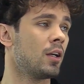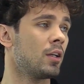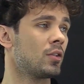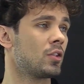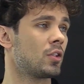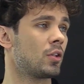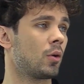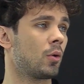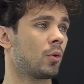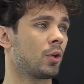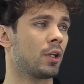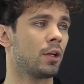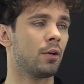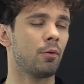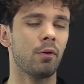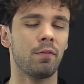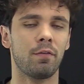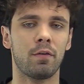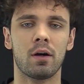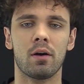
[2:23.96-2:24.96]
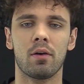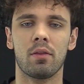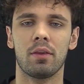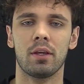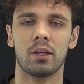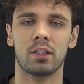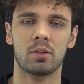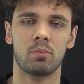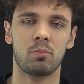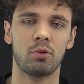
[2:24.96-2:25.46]
so here we found the
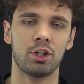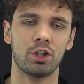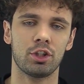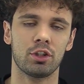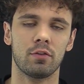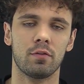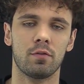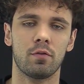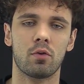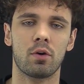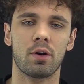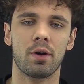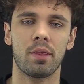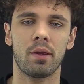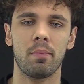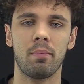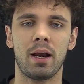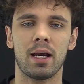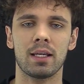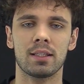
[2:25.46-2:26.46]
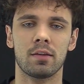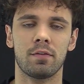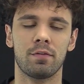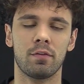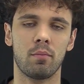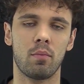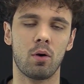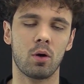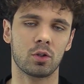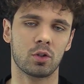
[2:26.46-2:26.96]
expression for the mass of
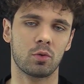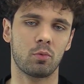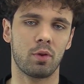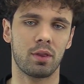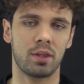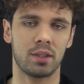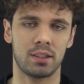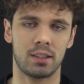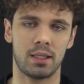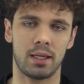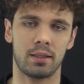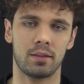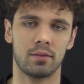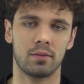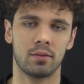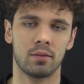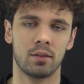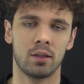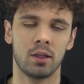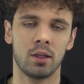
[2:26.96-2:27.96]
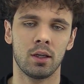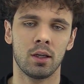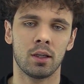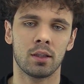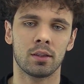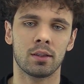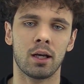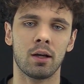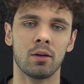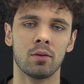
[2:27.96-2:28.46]
a box with the sand.
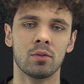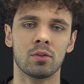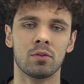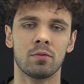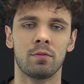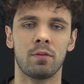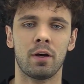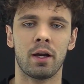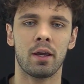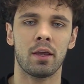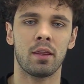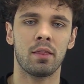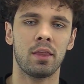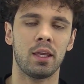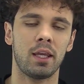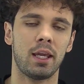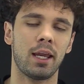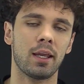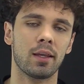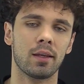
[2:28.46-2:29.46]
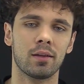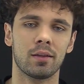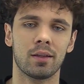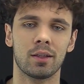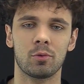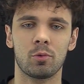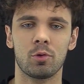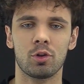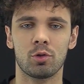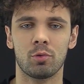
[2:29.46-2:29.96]
Now to find the angle
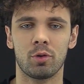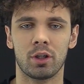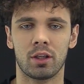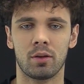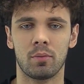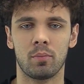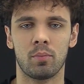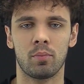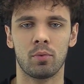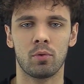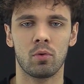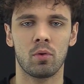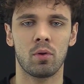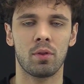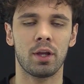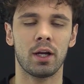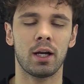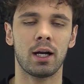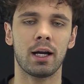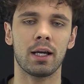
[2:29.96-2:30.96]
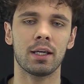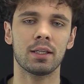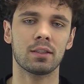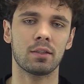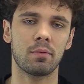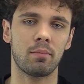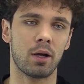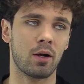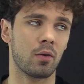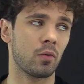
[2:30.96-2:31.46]
at which we can pull the highest
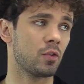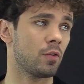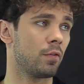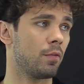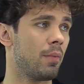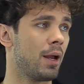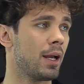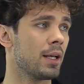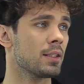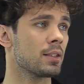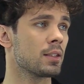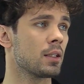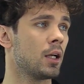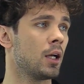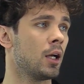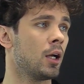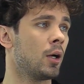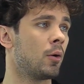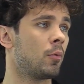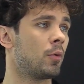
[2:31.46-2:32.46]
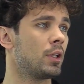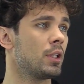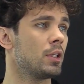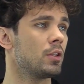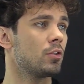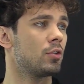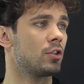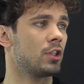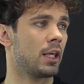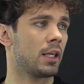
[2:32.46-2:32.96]
amount of mass, we need
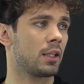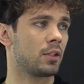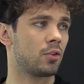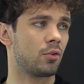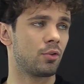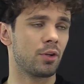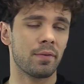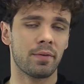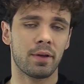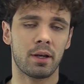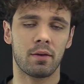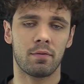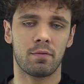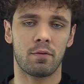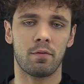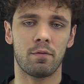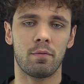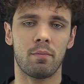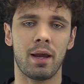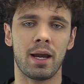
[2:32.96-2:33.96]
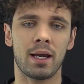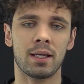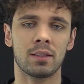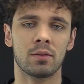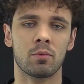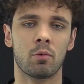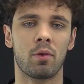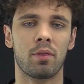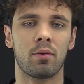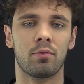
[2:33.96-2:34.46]
to take derivative of
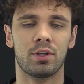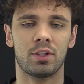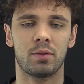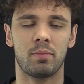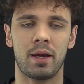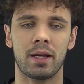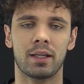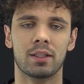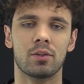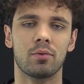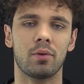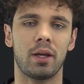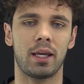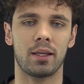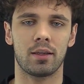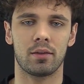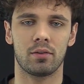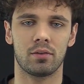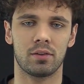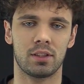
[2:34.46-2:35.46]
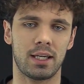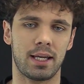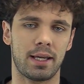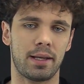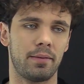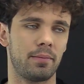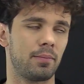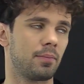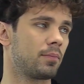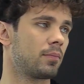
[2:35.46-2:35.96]
mass with respect to angle theta.